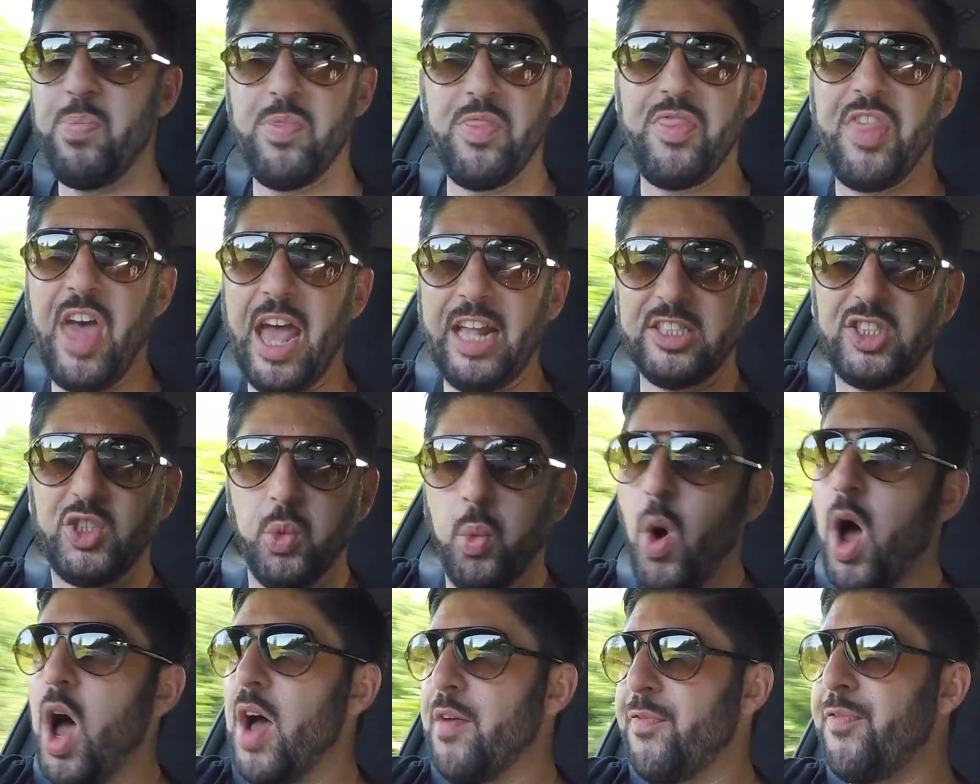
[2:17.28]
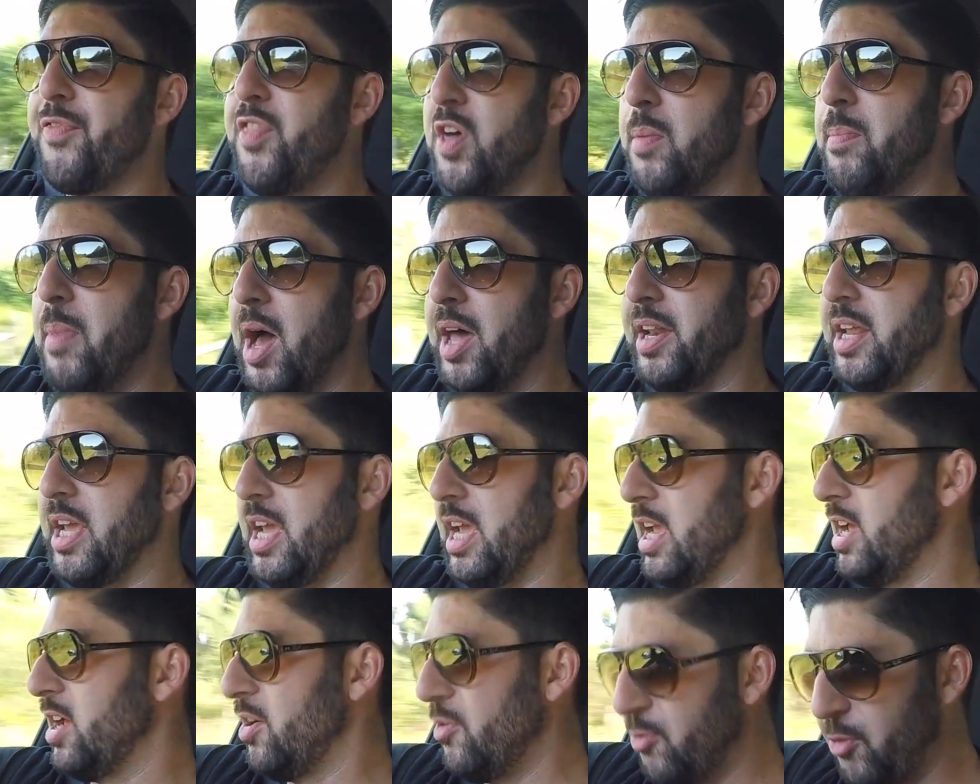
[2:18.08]
that's worth the
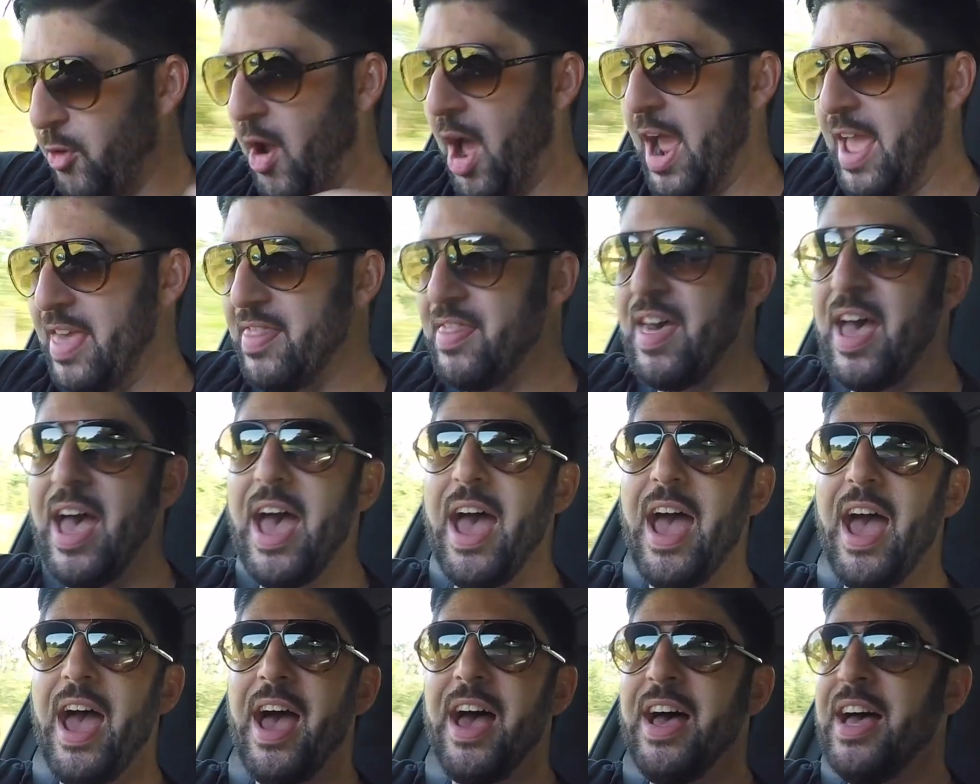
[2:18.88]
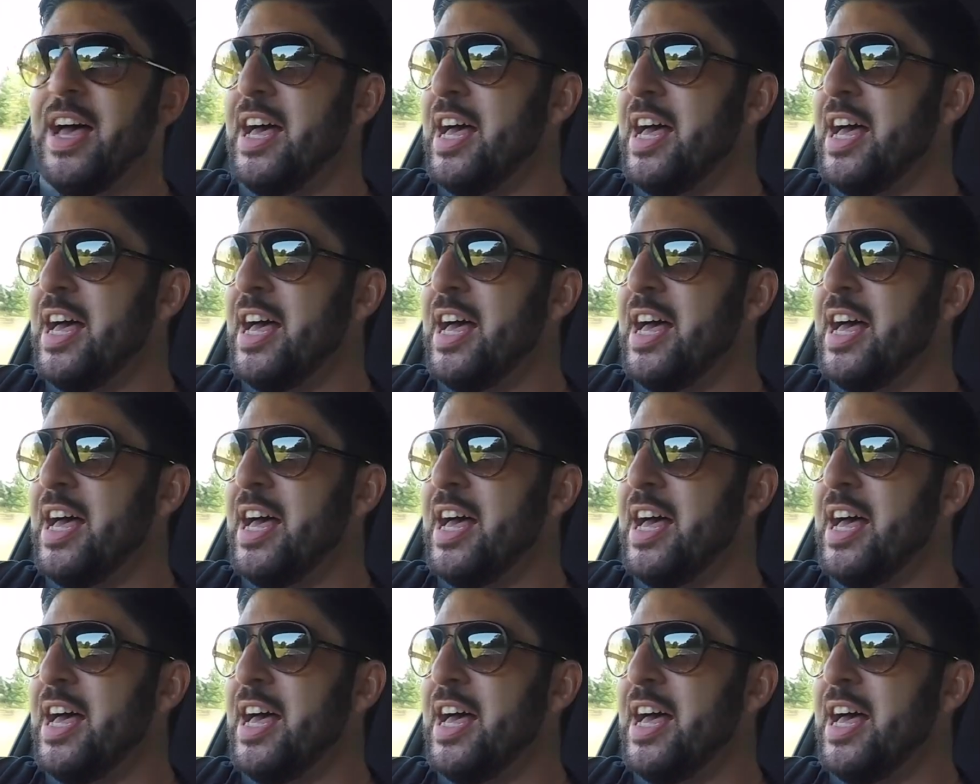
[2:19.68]
money right there.